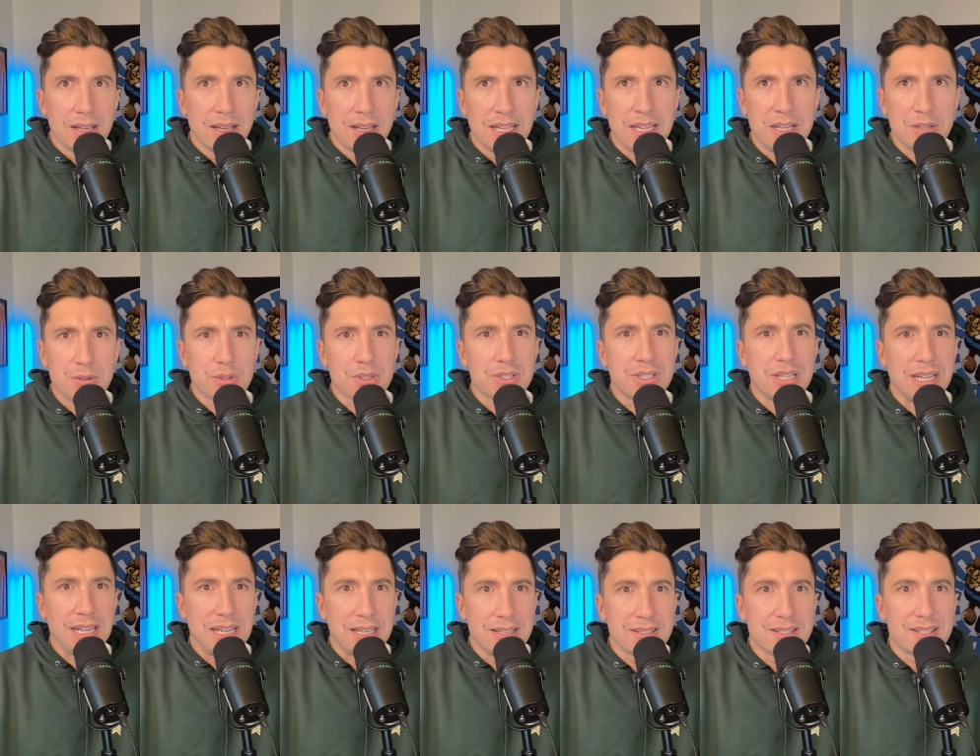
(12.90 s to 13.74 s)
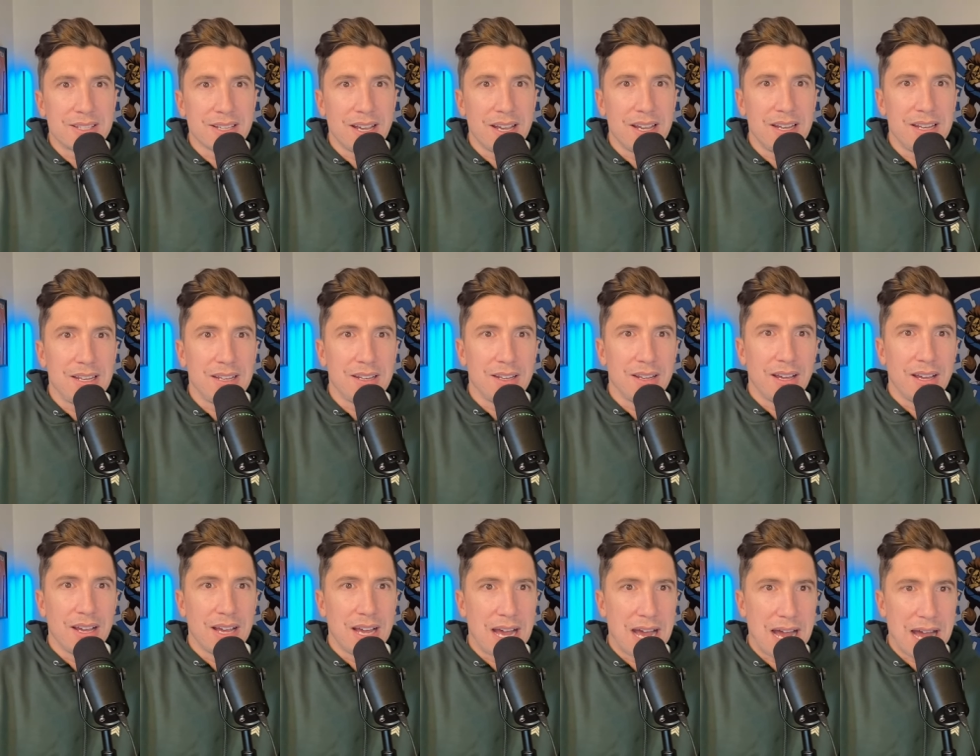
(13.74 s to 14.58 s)
interesting insight into
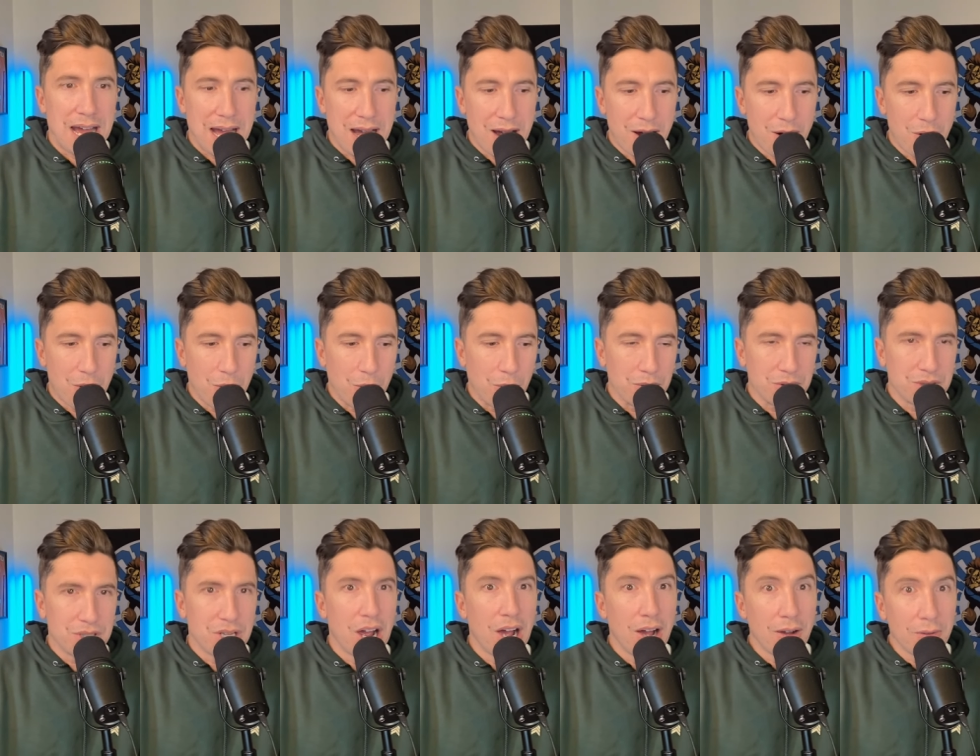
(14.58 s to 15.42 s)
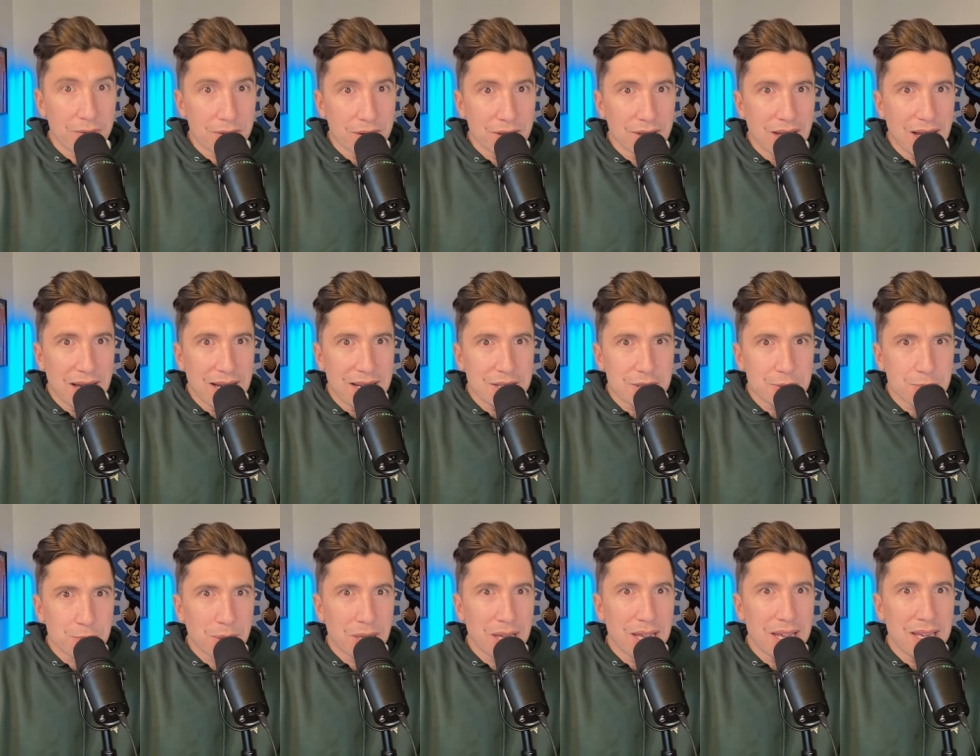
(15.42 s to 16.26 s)
how tough the Lions
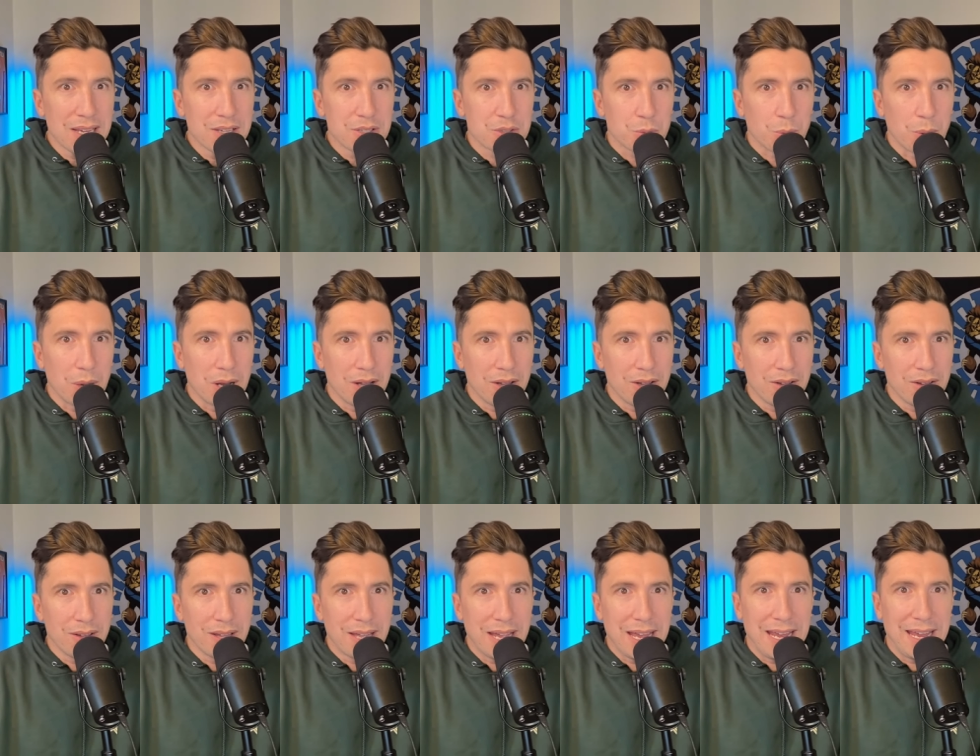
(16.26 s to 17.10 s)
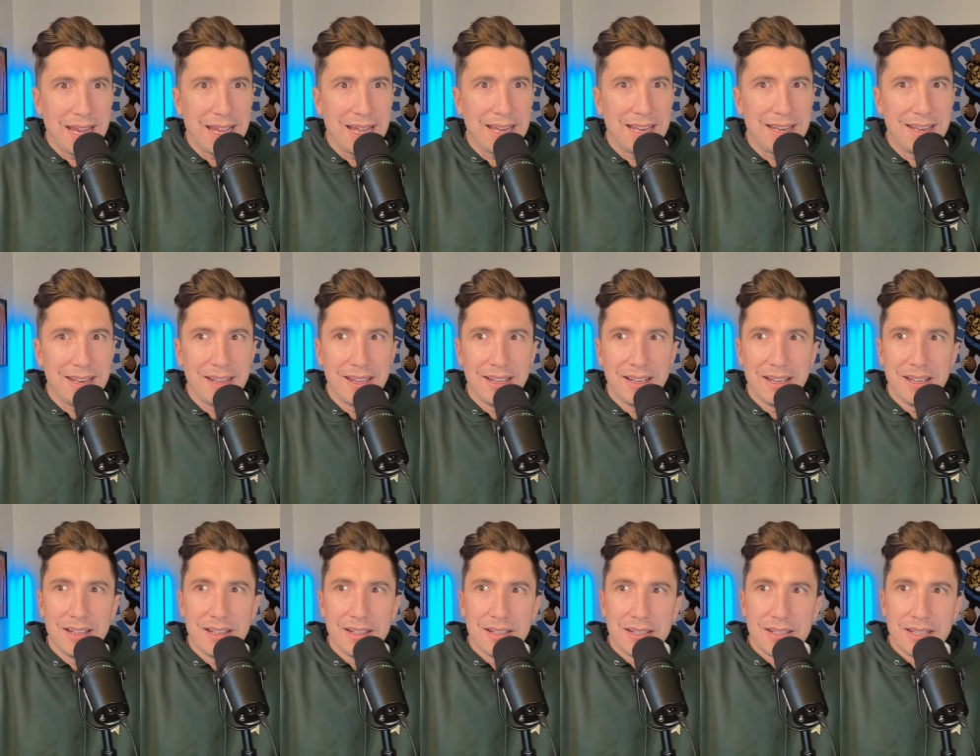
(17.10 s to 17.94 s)
play as well. And
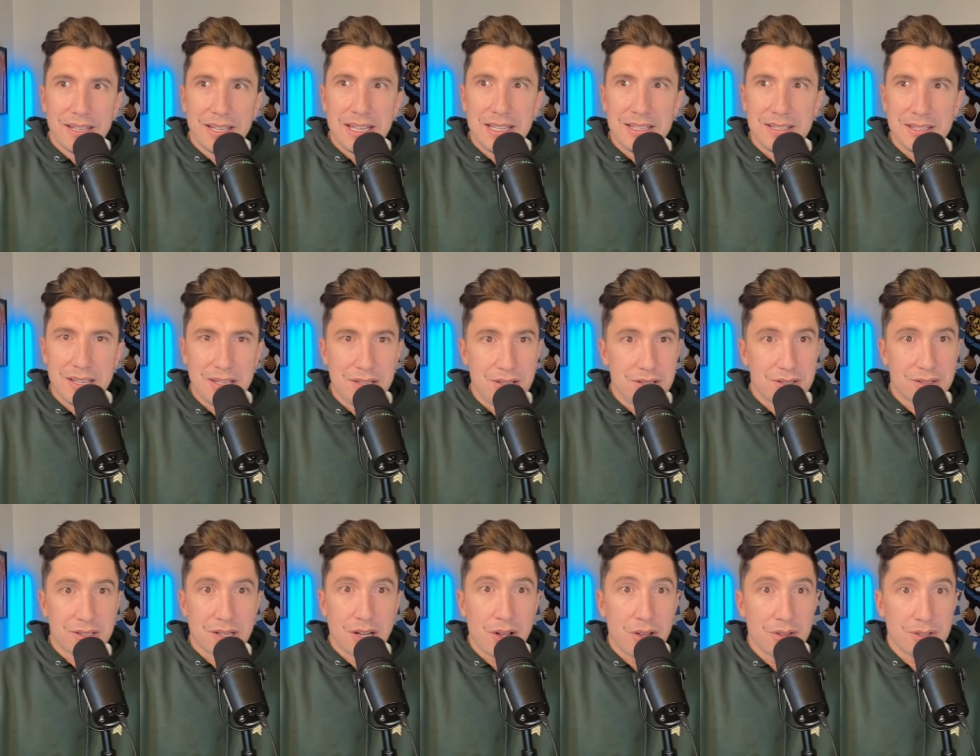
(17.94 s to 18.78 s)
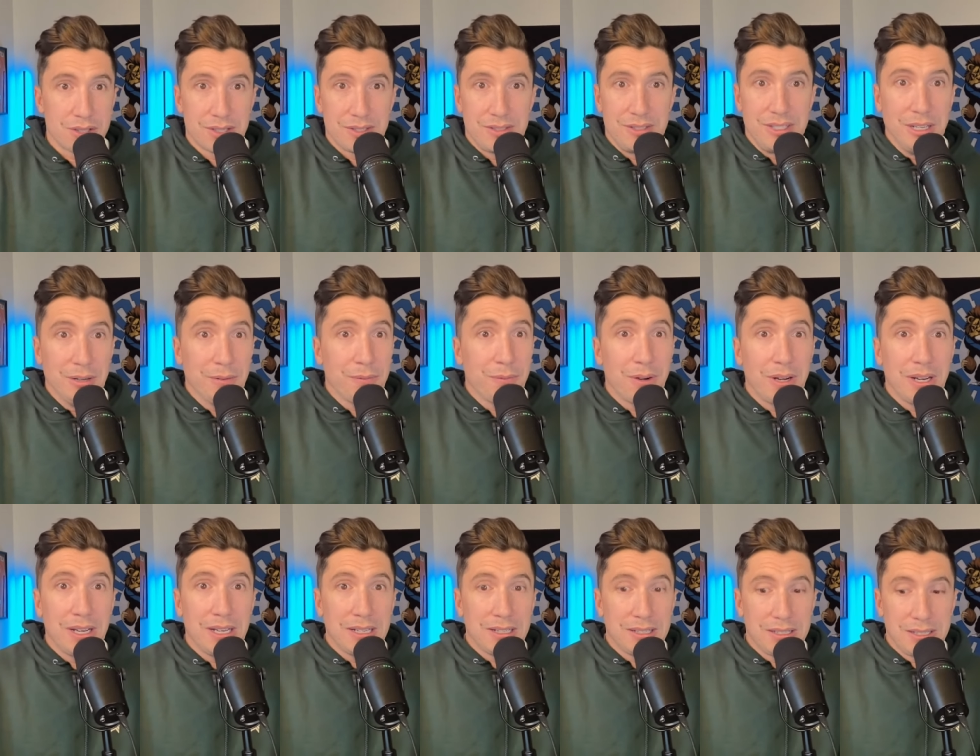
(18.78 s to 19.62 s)
he, he just calls us
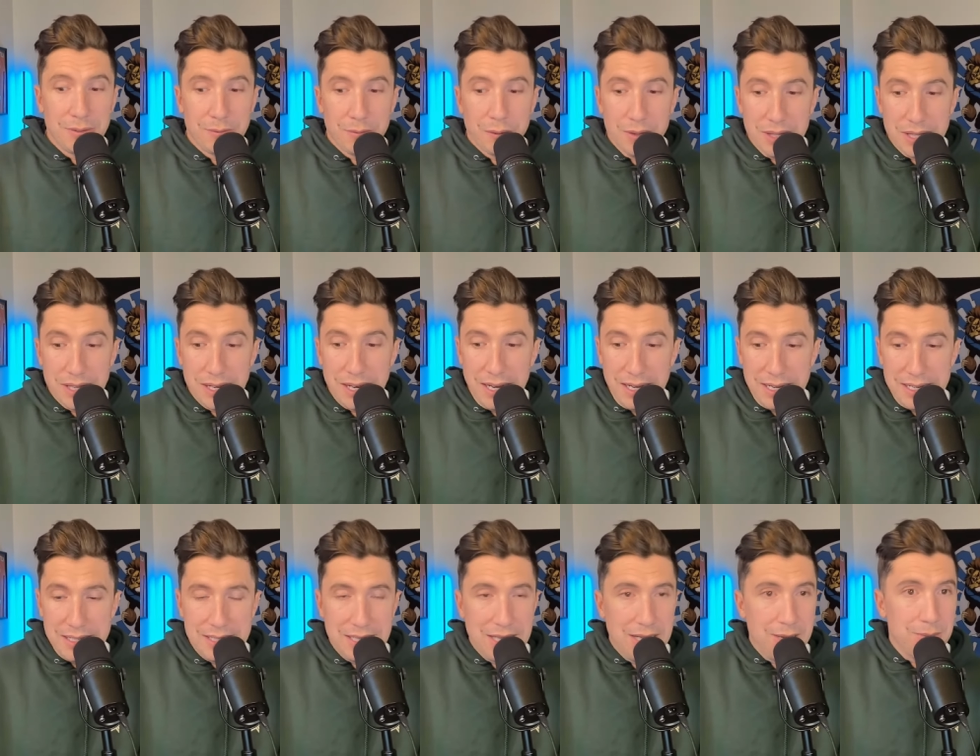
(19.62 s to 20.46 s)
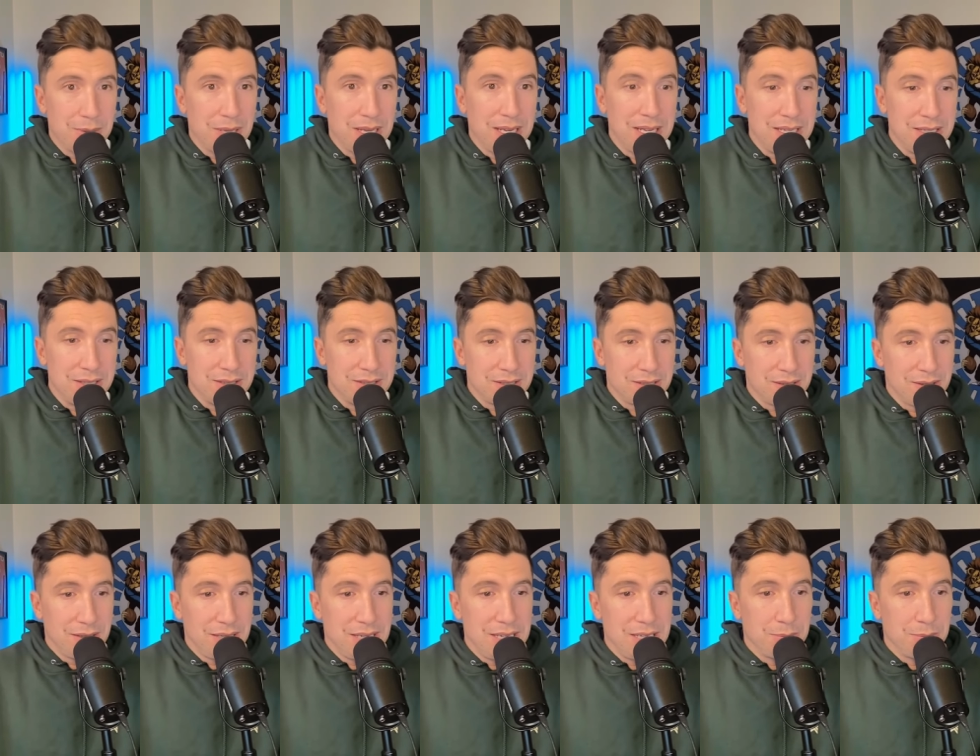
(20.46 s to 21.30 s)
different, different than any team that he's,
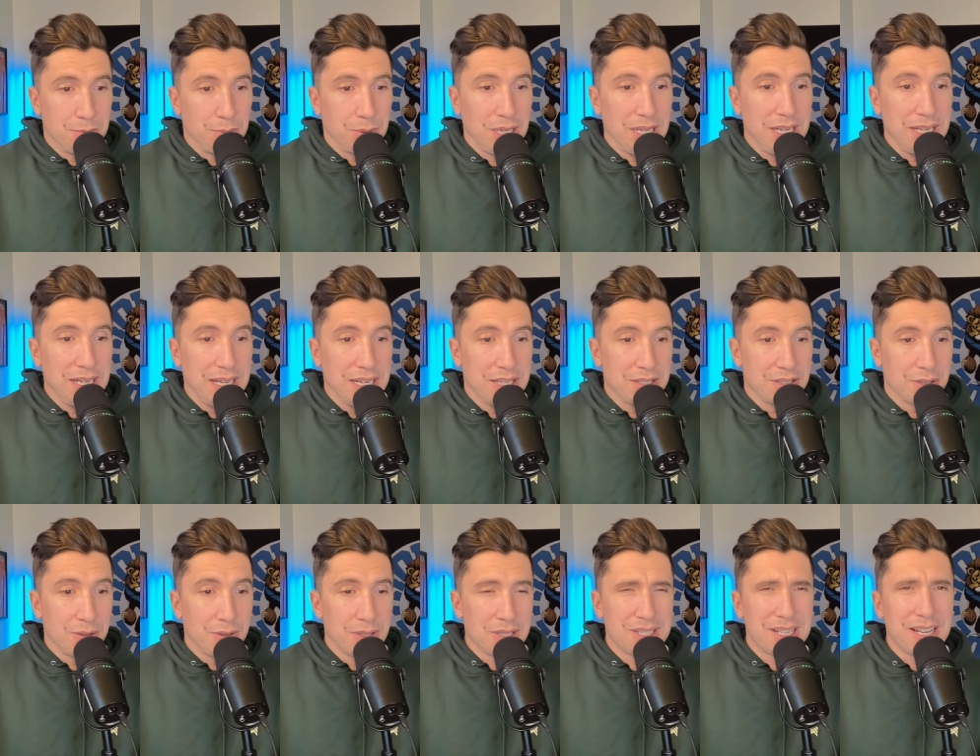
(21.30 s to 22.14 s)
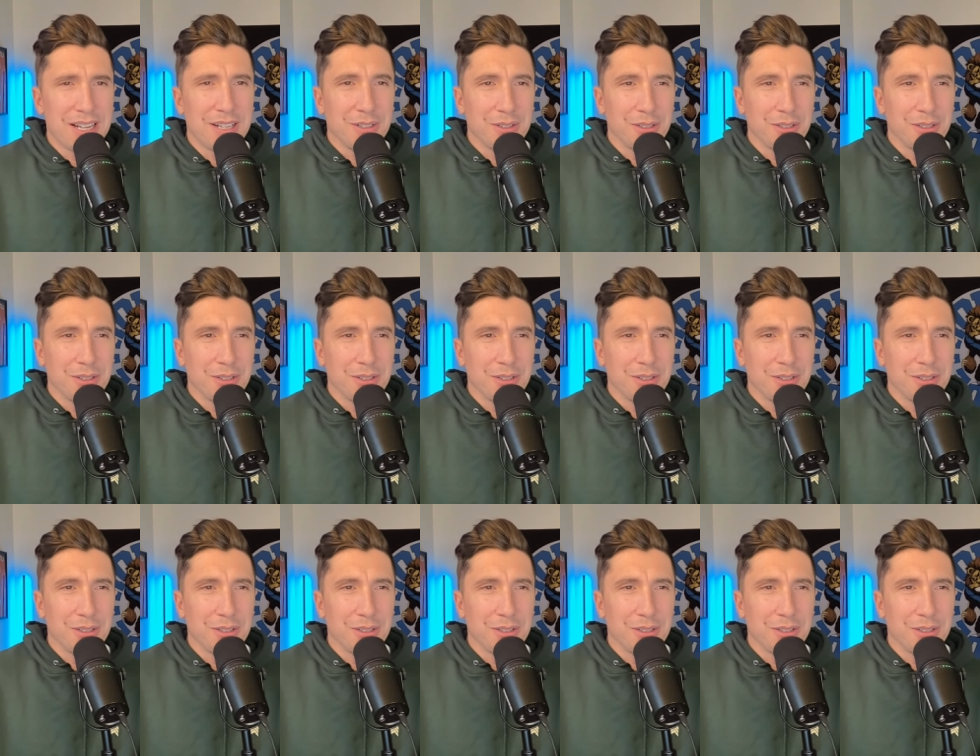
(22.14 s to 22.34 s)
he's played against. So let's take a